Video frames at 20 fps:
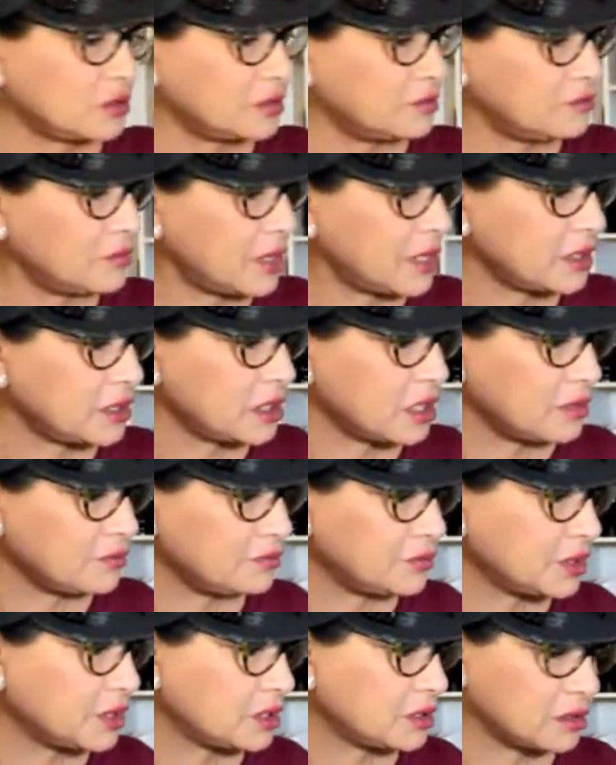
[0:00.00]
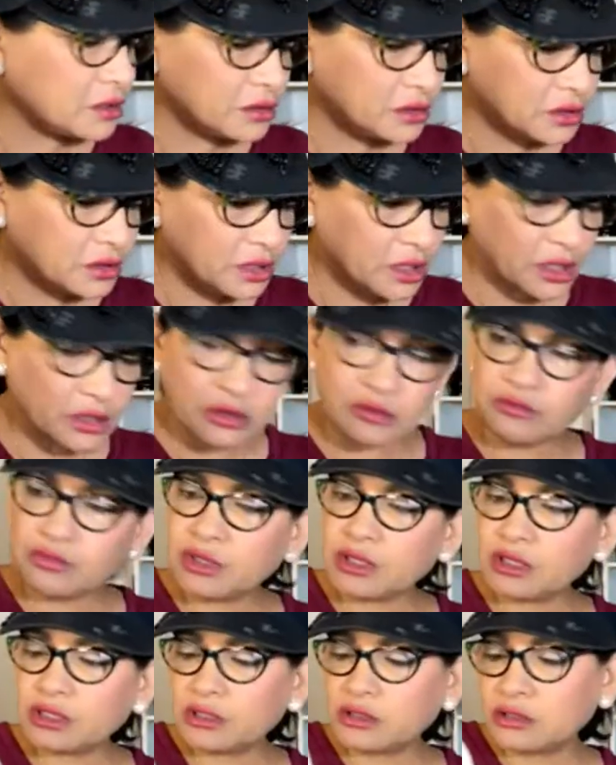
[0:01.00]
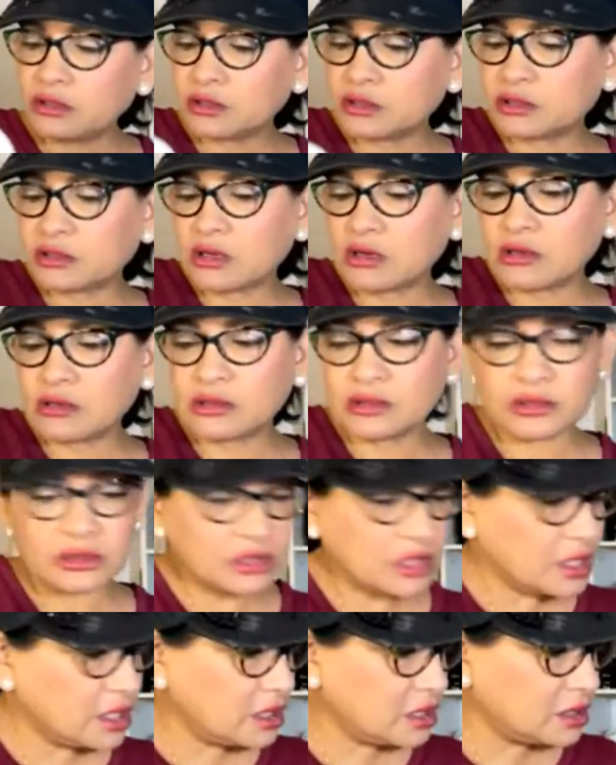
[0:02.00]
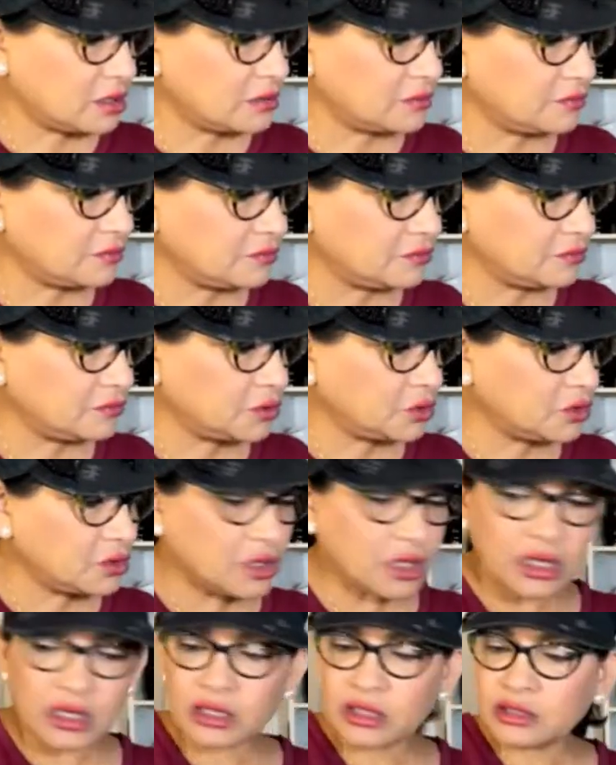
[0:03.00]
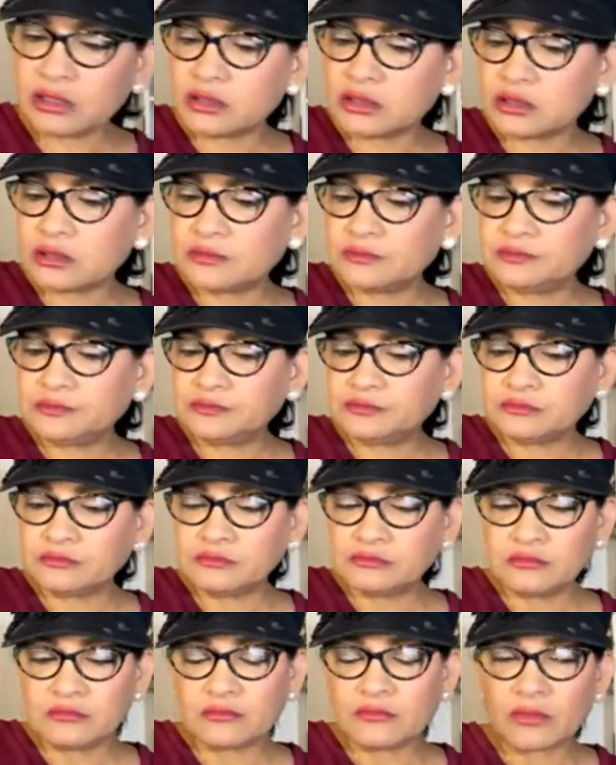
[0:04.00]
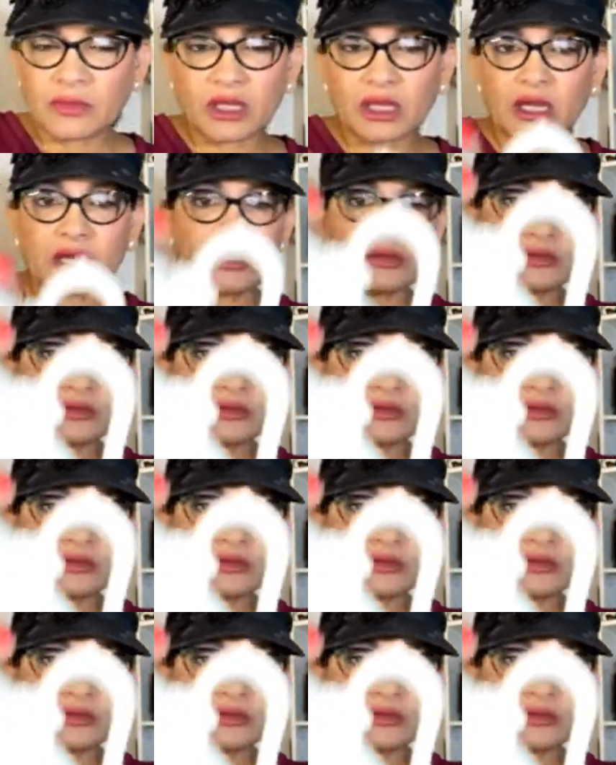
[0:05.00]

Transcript: it might not be all together, but it looks all the same, you guys. I